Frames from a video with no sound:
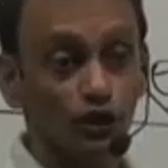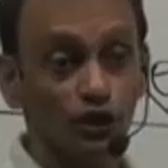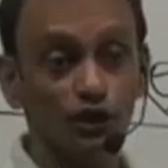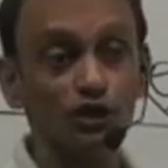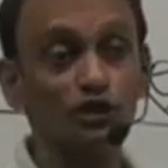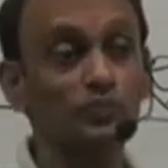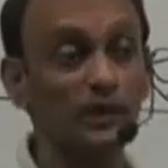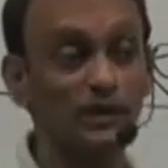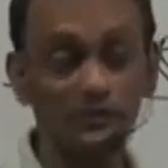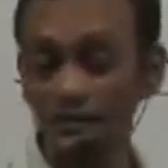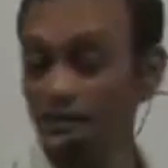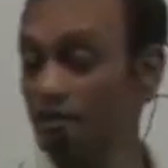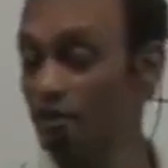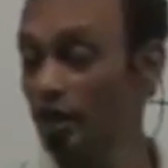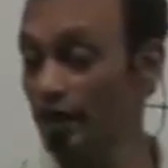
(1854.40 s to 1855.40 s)
the
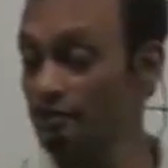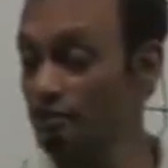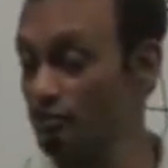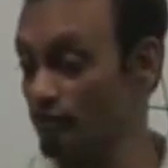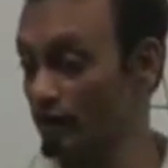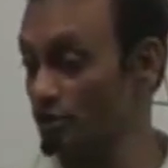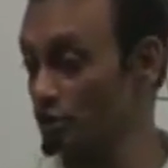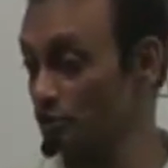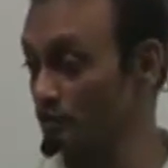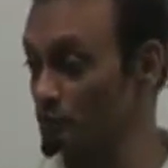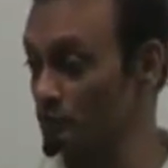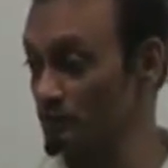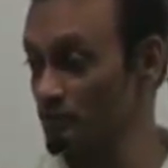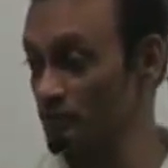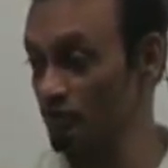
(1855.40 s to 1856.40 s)
displacement in the x direction
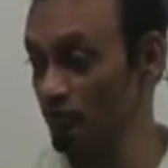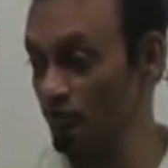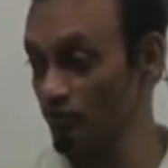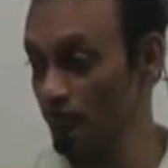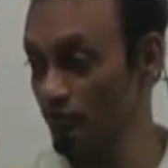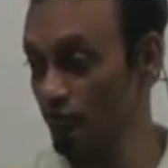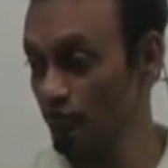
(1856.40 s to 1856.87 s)
must be 0.